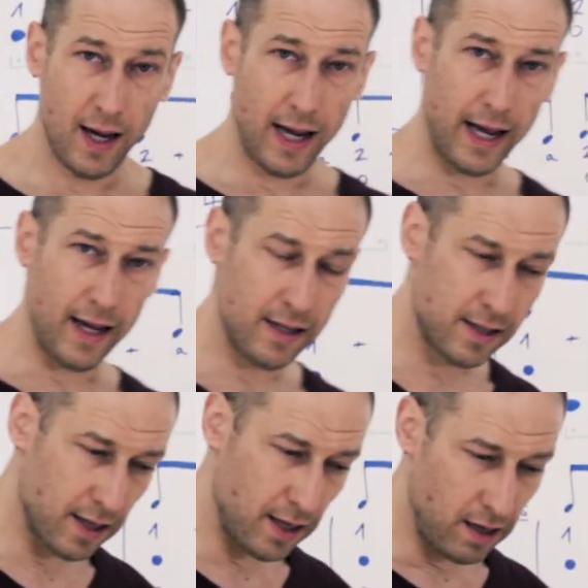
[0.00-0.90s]
And
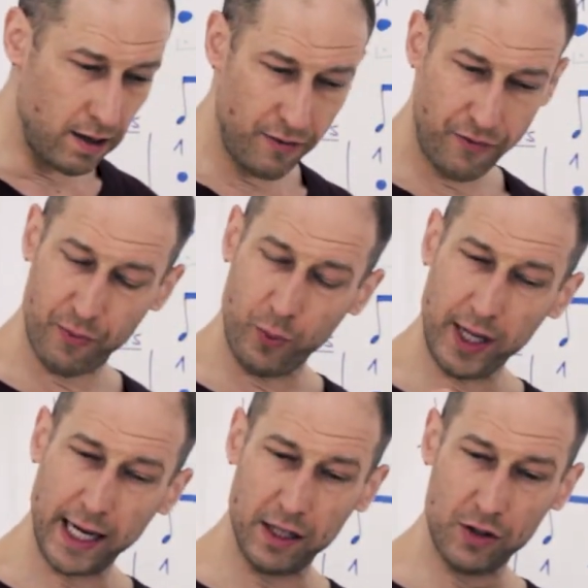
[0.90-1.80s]
if we
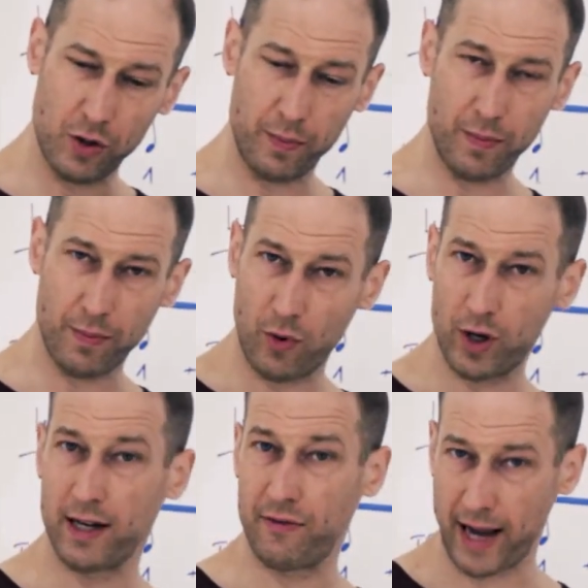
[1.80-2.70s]
get into
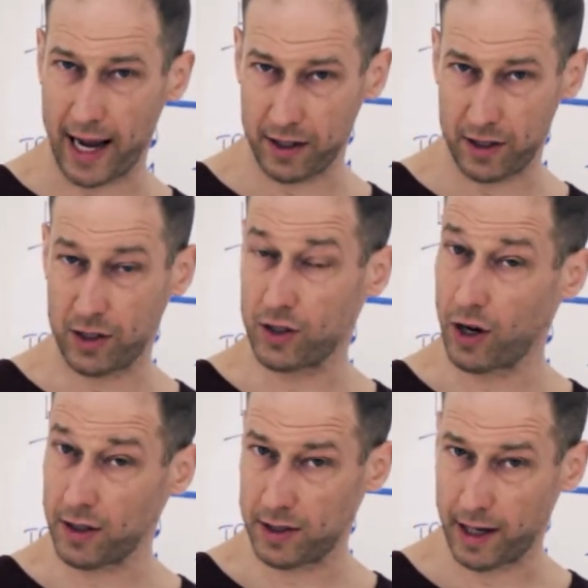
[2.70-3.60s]
more advanced
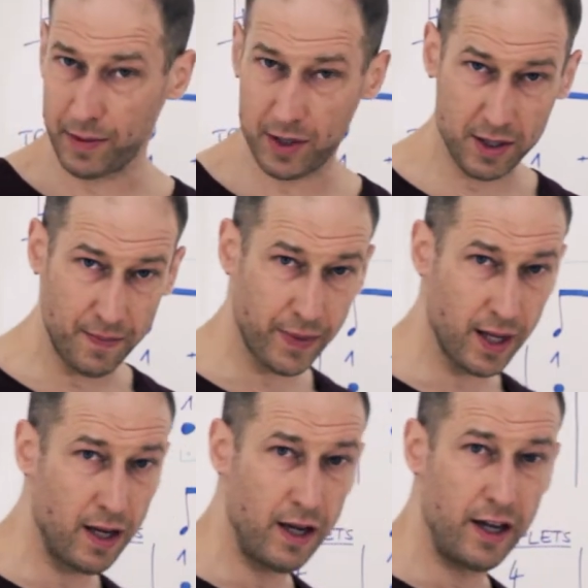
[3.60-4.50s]
concepts,
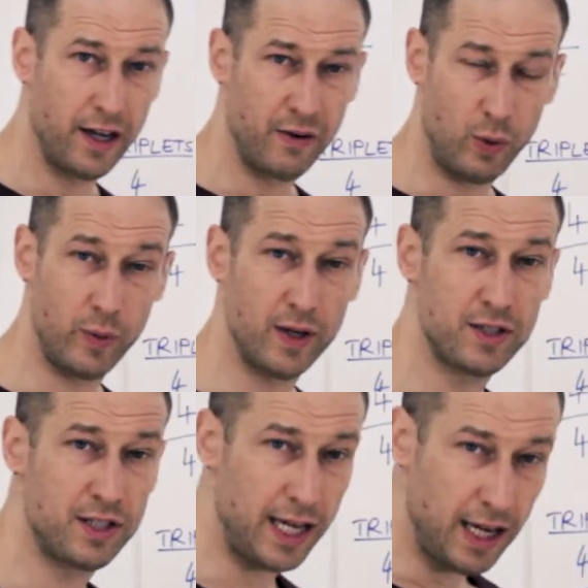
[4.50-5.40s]
we will
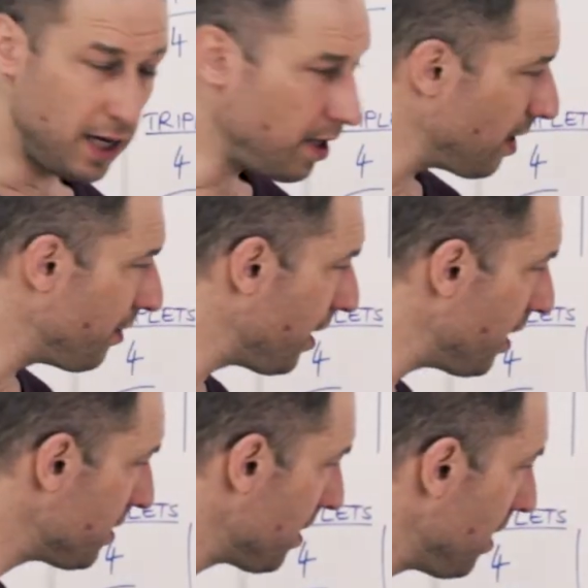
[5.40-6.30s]
see that there's a